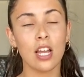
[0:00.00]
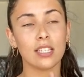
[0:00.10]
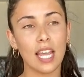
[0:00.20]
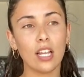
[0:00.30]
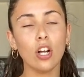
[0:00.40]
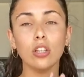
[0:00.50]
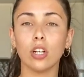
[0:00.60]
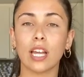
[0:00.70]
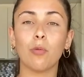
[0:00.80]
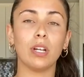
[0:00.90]
take a
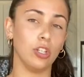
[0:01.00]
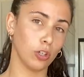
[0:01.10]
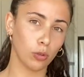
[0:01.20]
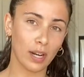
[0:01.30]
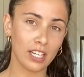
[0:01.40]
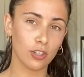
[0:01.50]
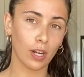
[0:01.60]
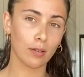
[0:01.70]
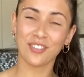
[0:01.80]
look at what you're already doing.